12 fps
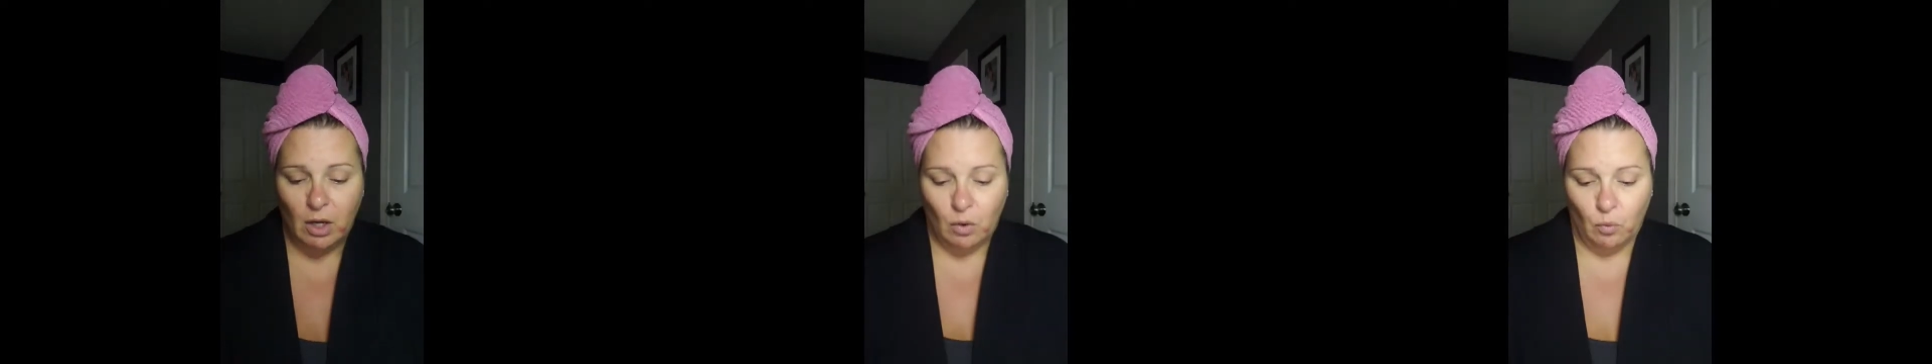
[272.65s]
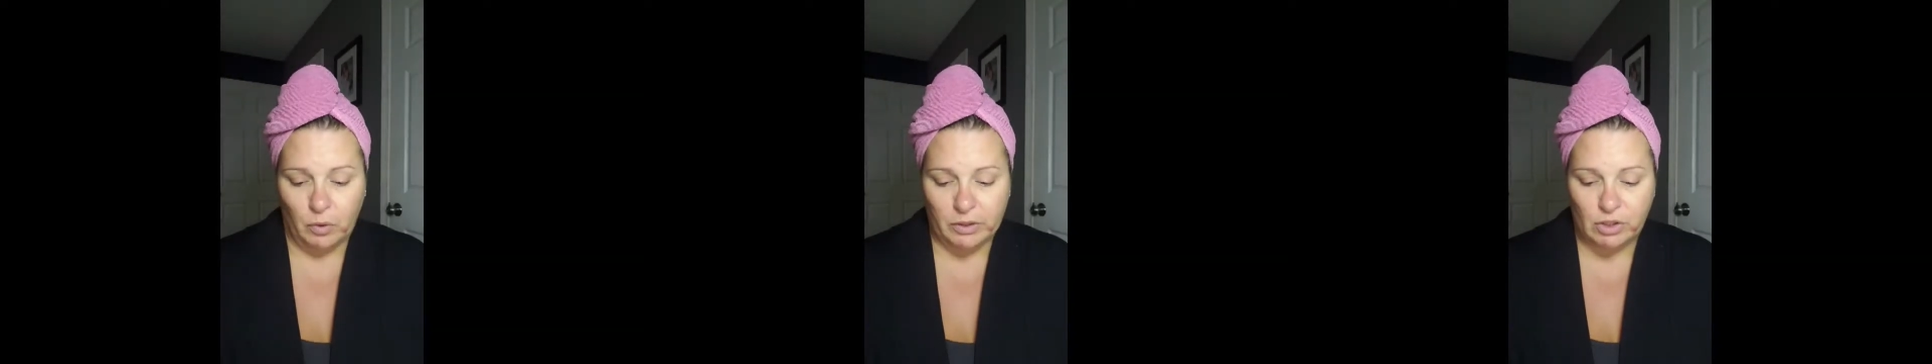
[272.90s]

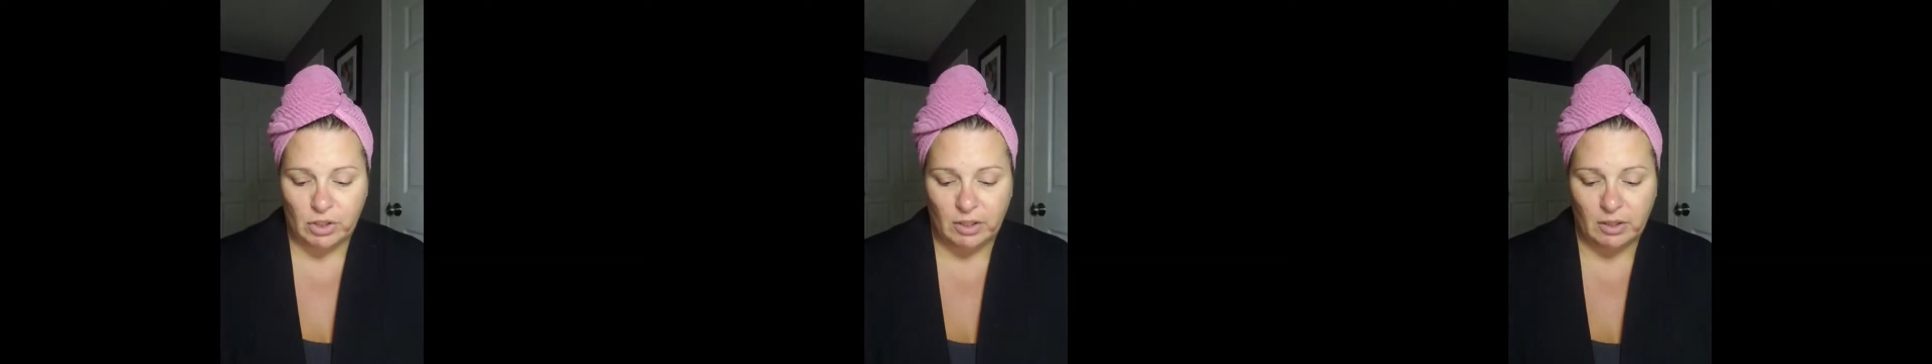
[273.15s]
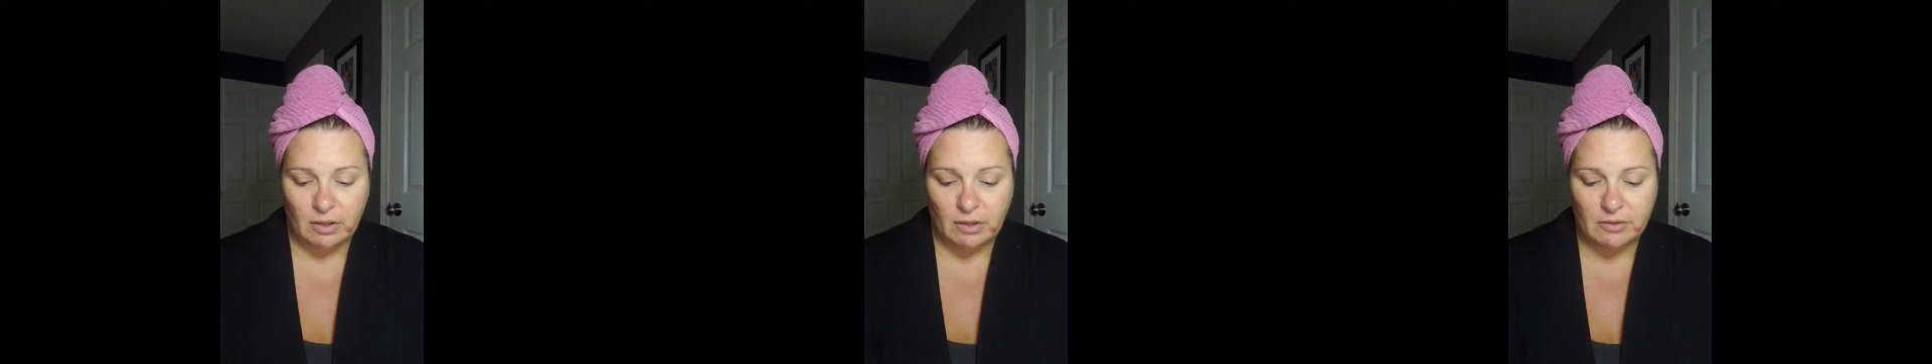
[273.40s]
which
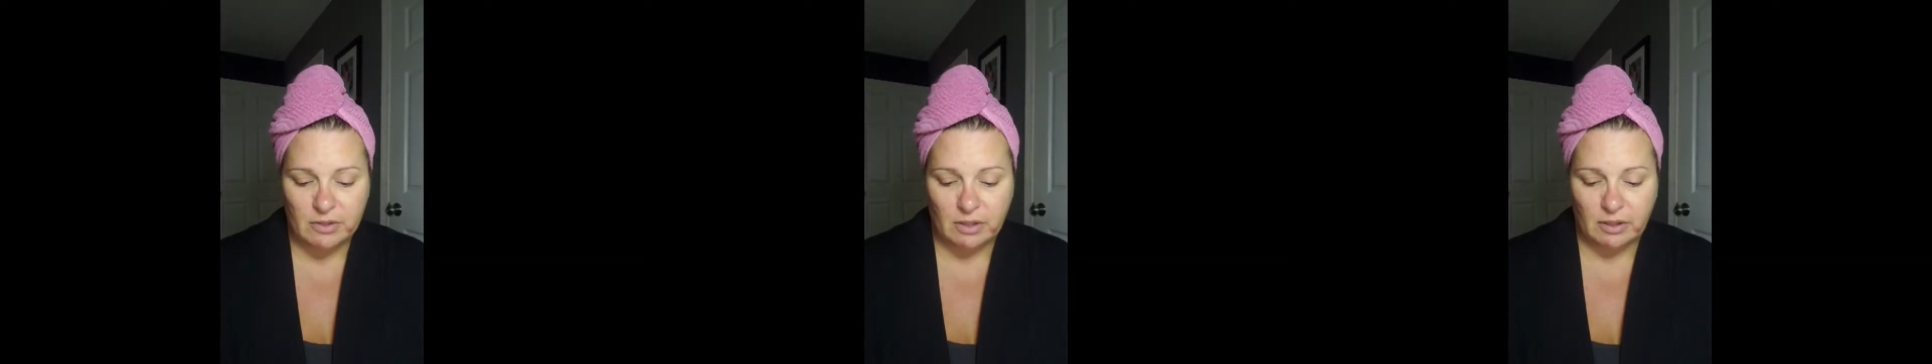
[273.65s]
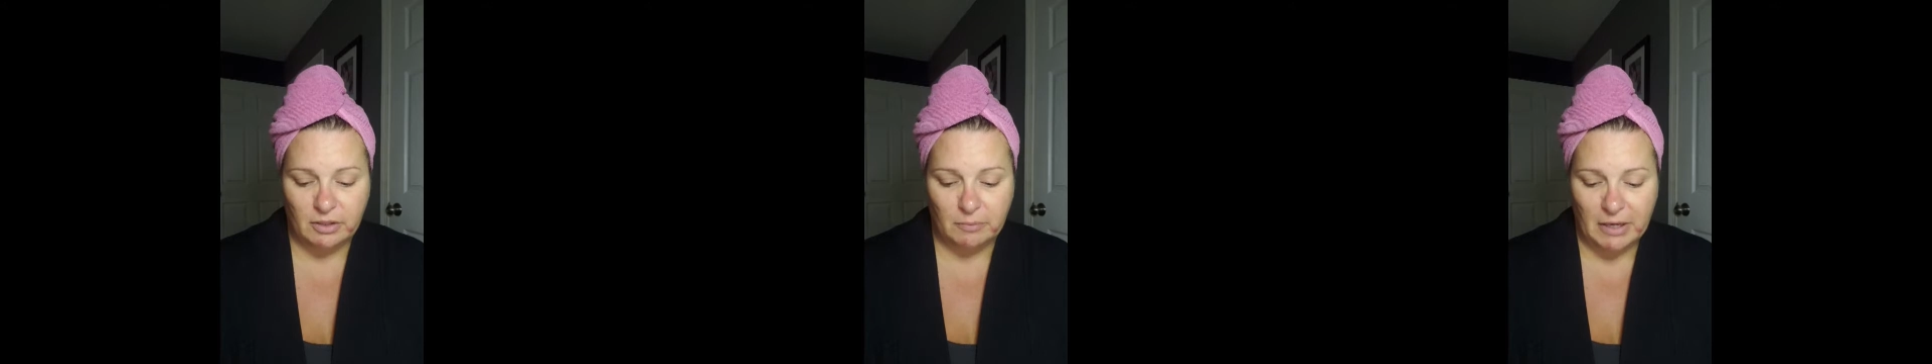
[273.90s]
is
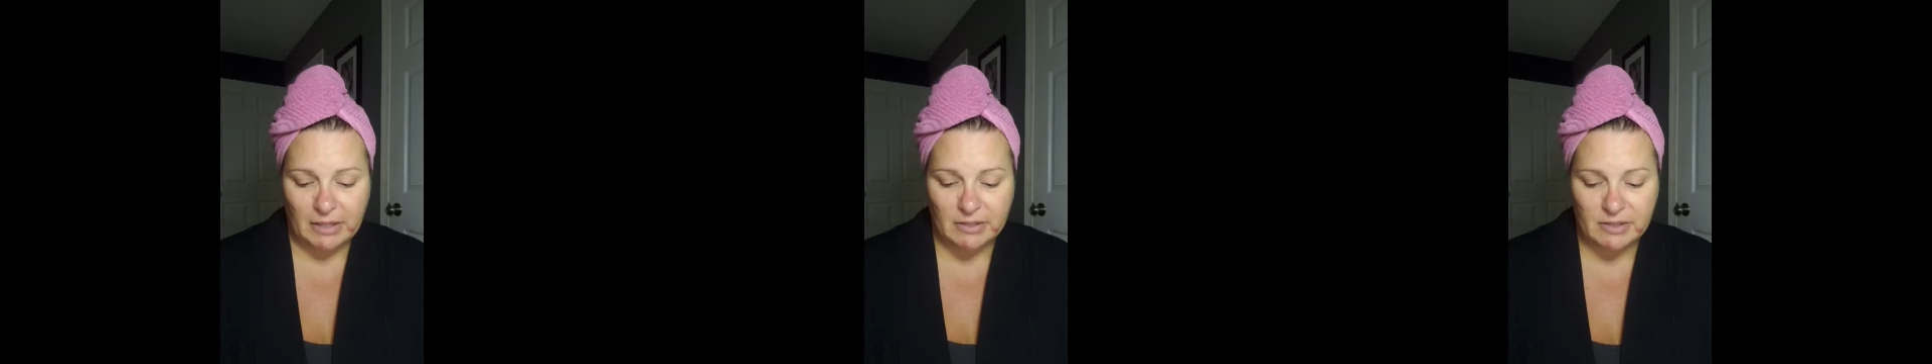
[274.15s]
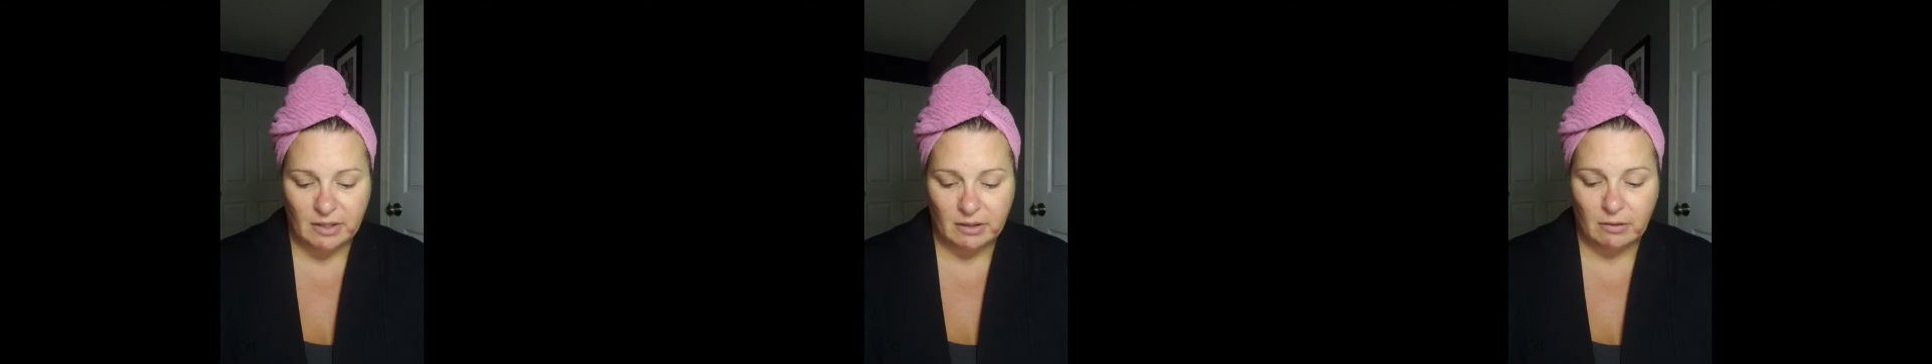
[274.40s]

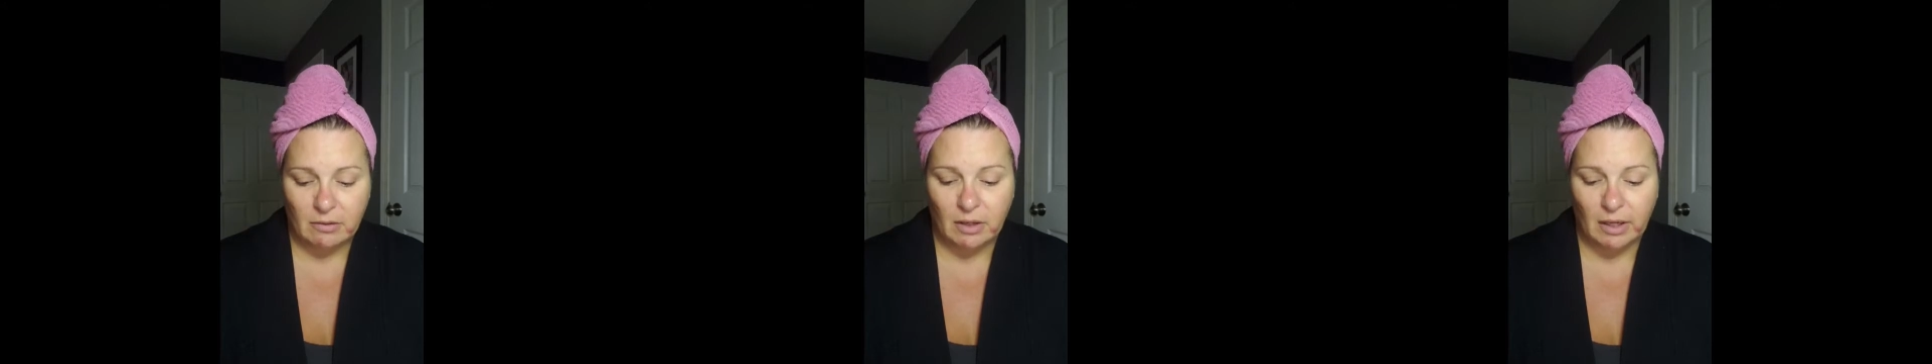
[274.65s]
clindamycin